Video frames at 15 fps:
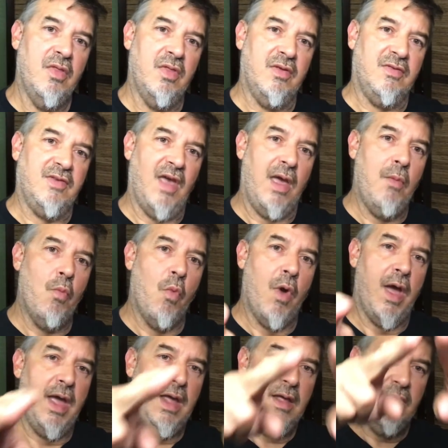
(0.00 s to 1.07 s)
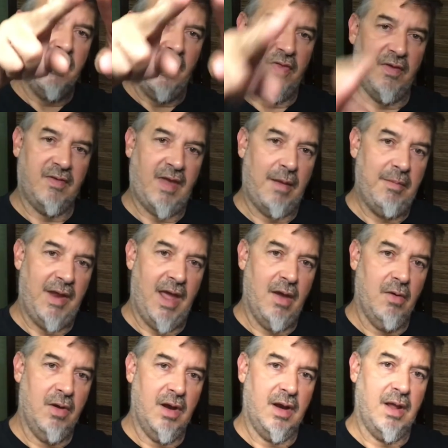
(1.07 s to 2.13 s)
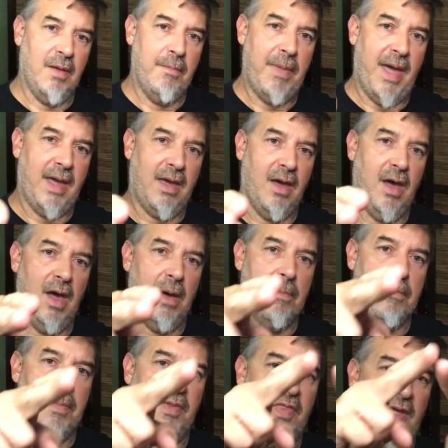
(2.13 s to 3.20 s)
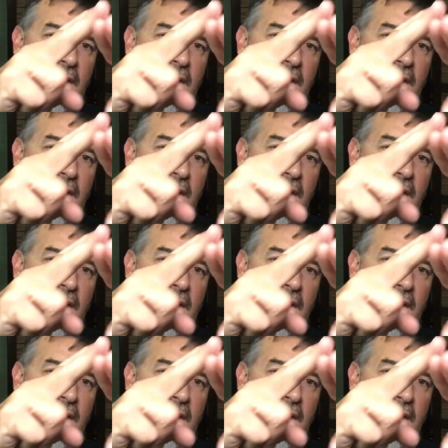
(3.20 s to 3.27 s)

the same way that this came down, come back up, but